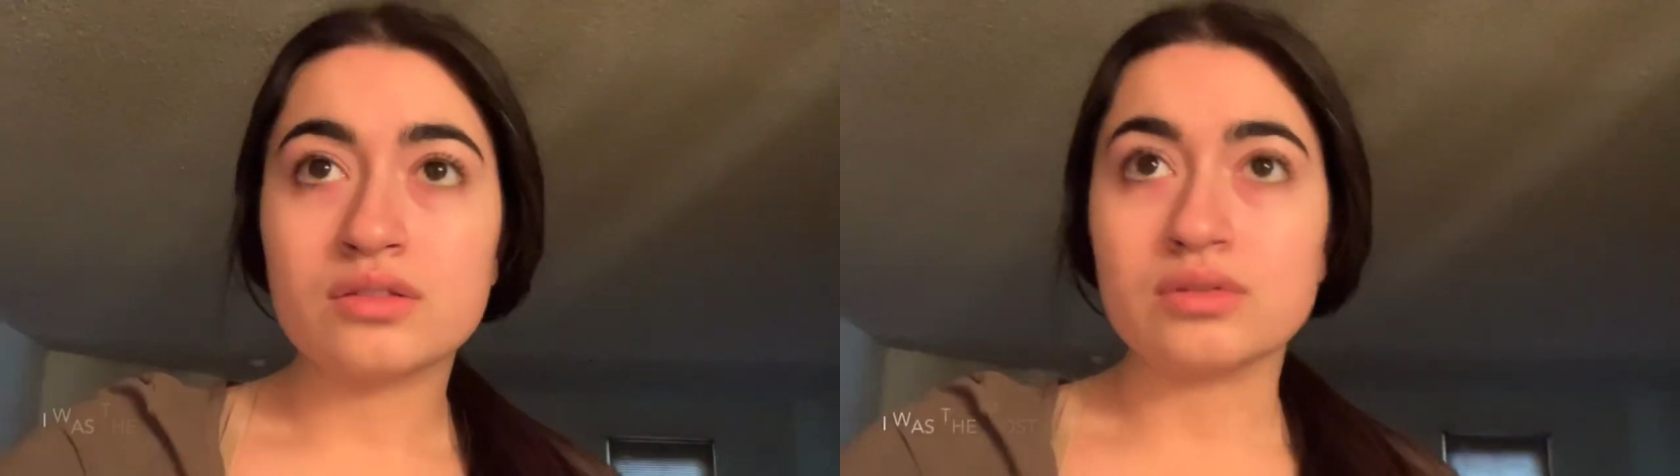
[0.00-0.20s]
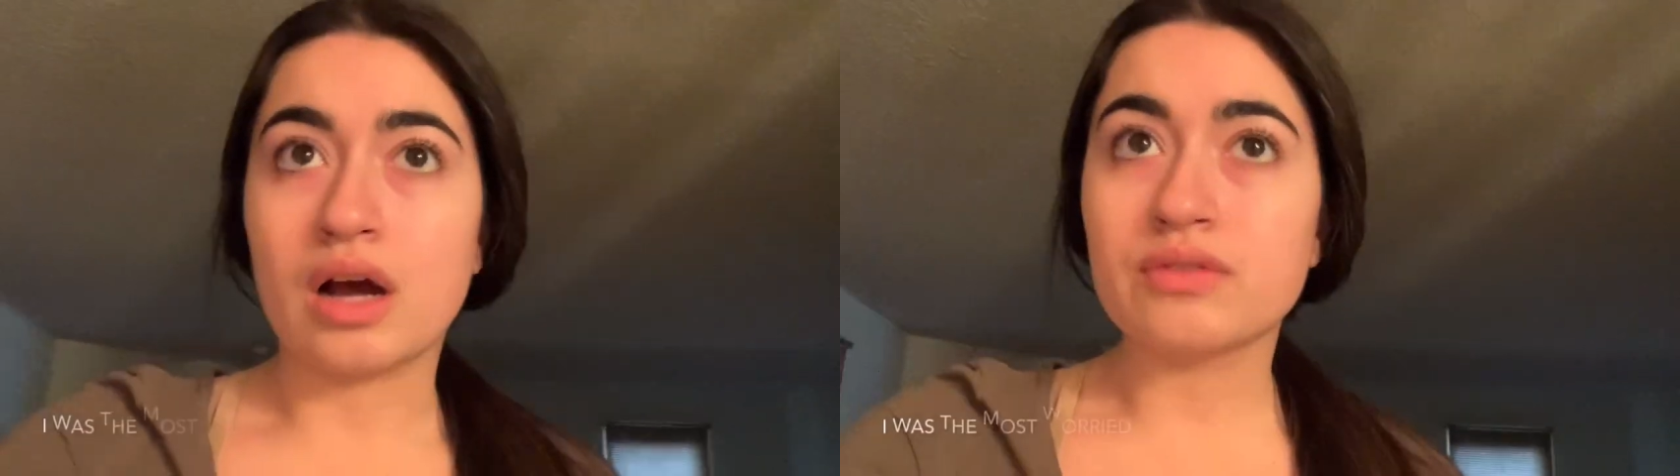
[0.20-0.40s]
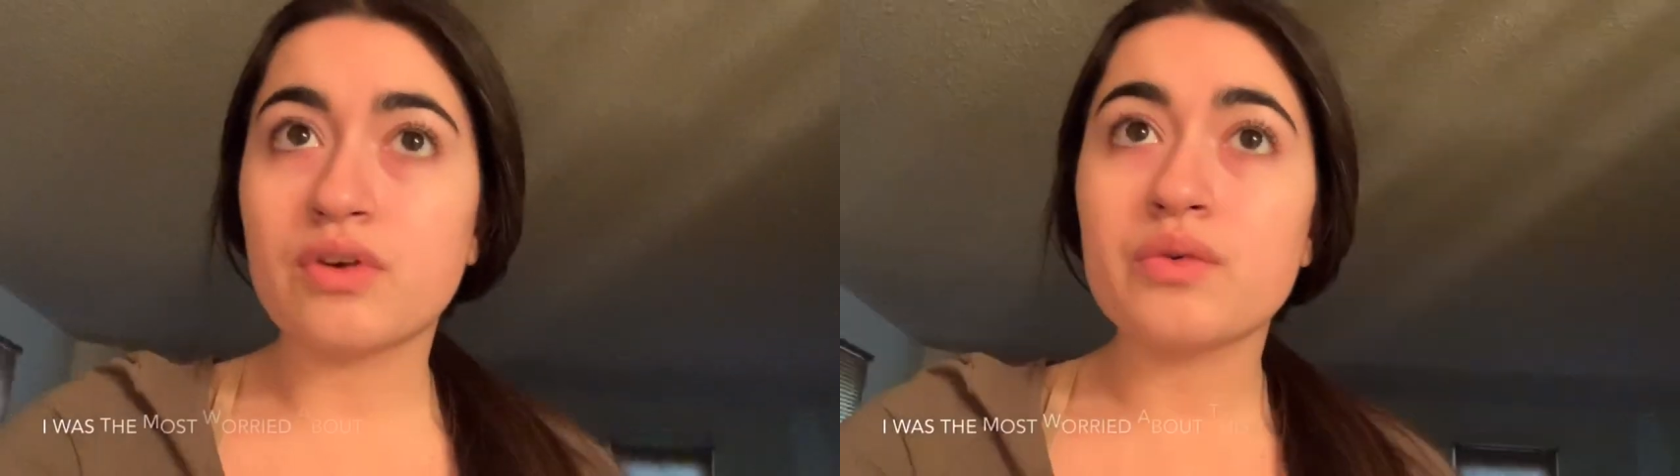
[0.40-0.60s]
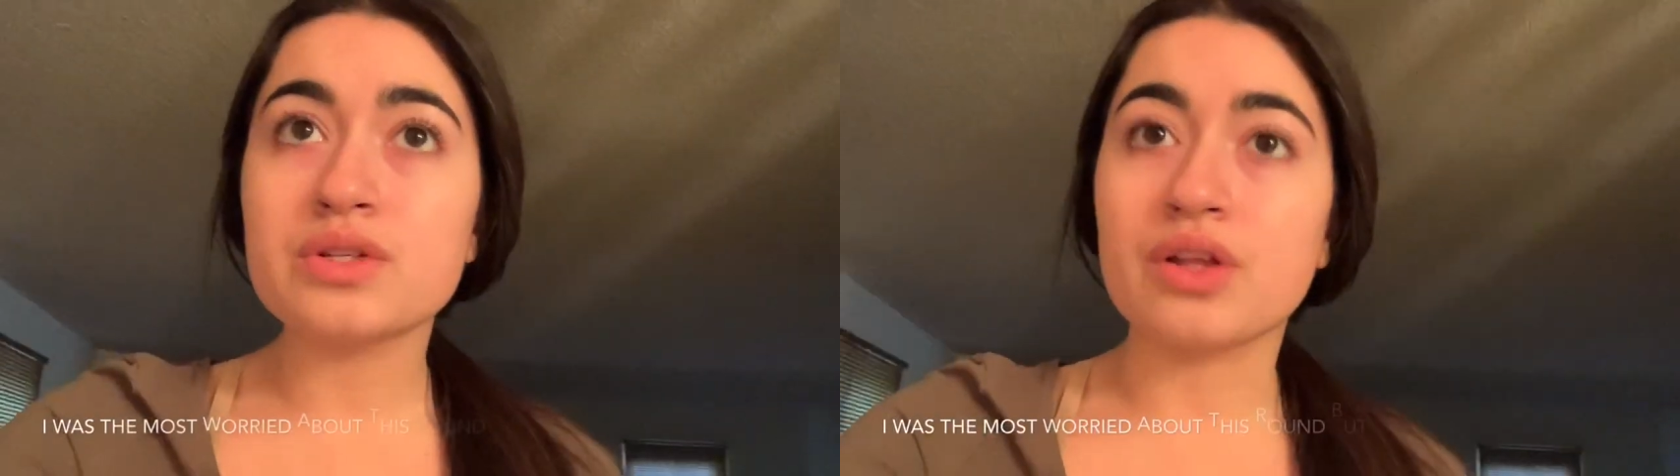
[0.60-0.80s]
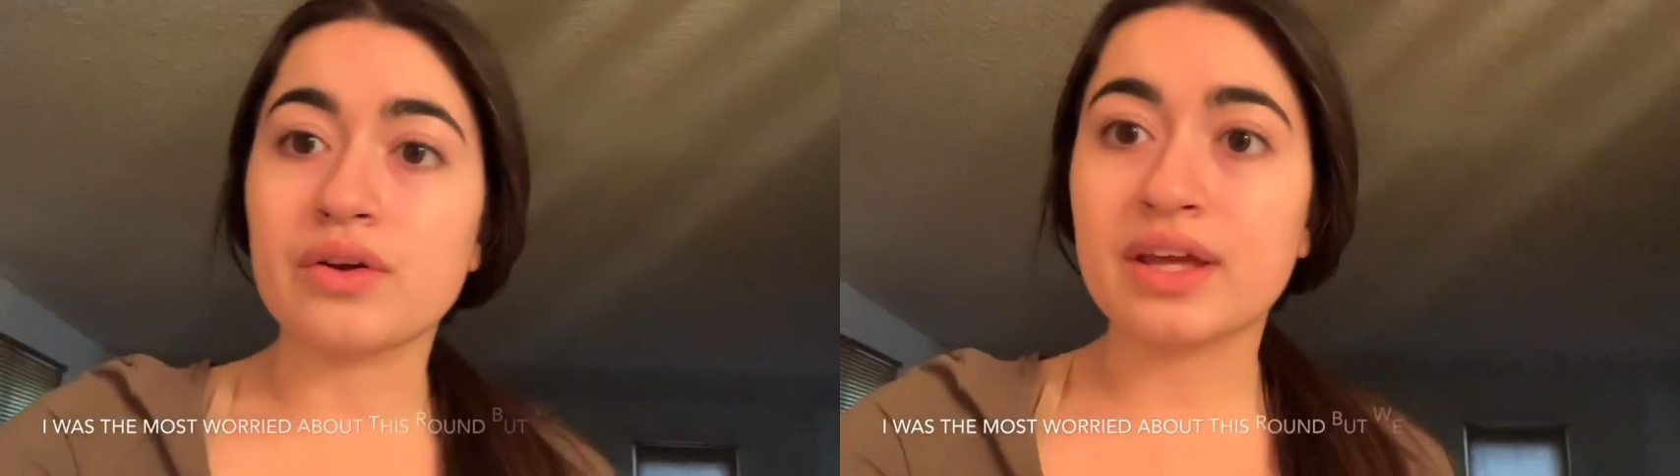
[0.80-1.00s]
Round four
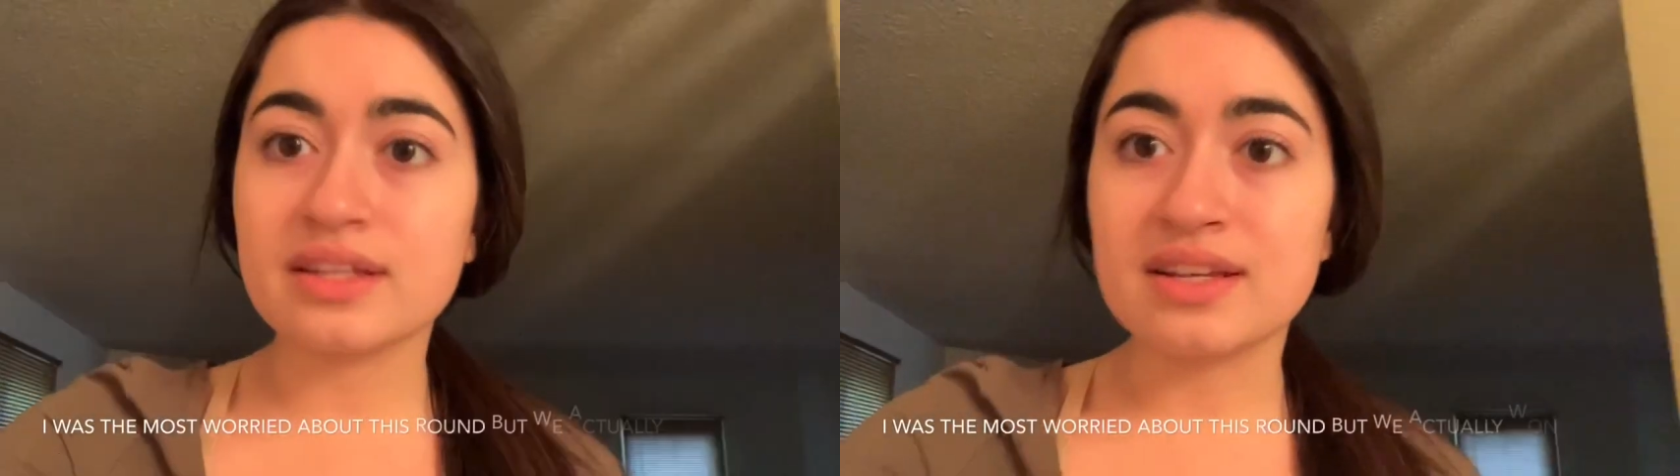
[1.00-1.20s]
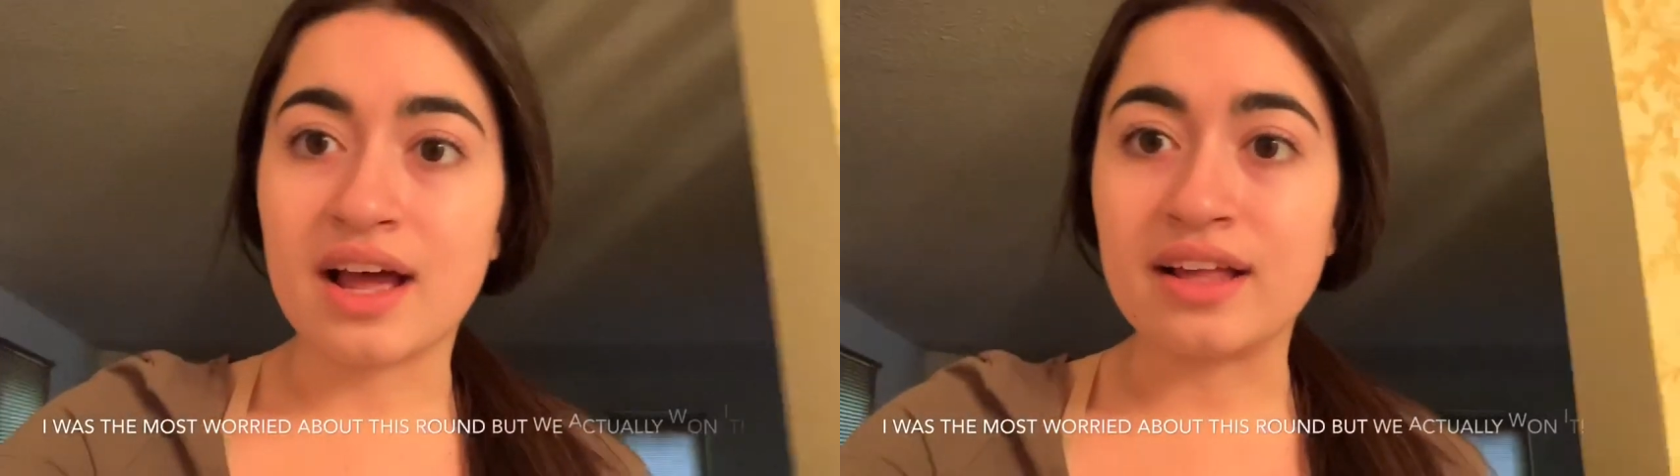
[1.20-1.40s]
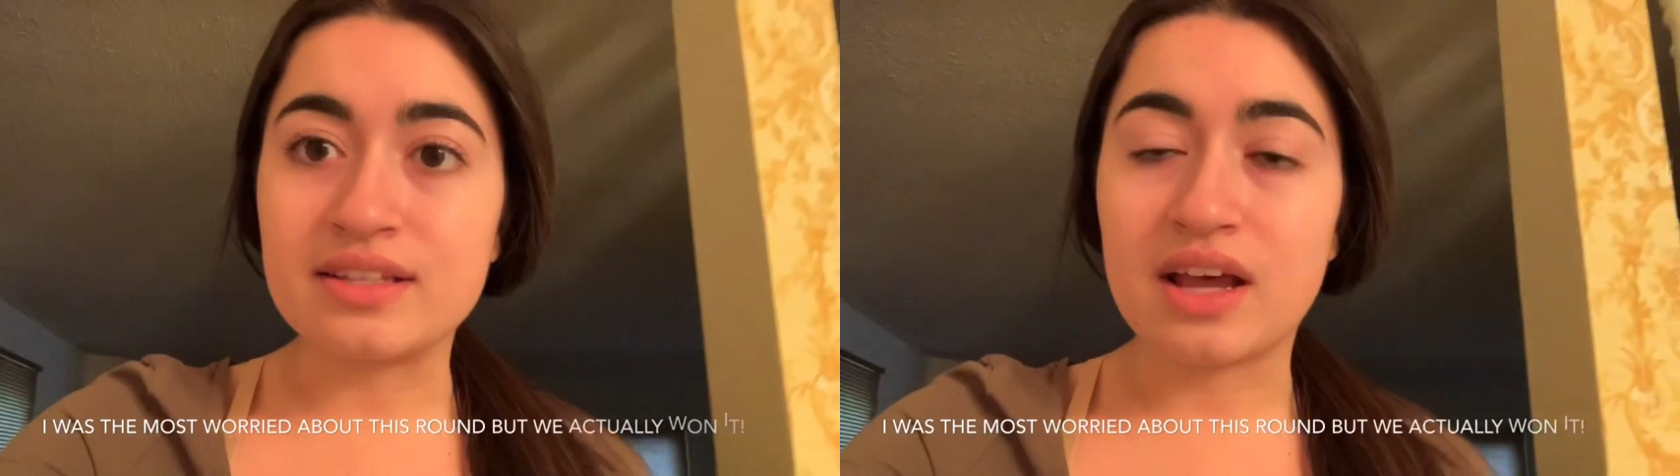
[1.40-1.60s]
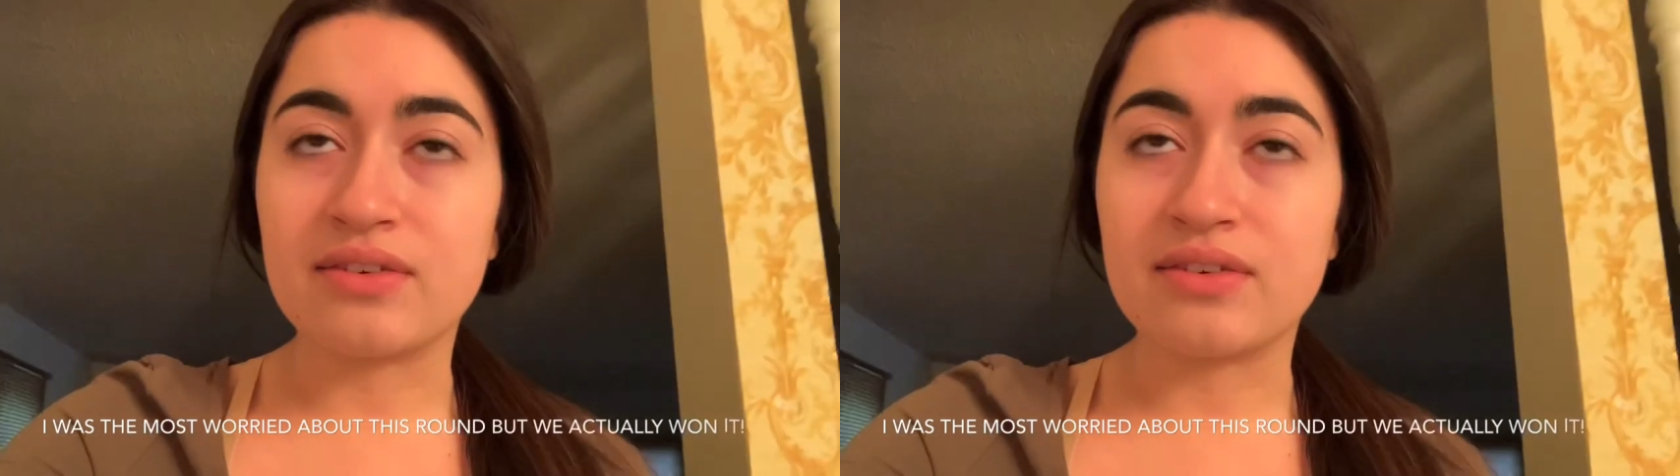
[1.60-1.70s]
was low-key intense.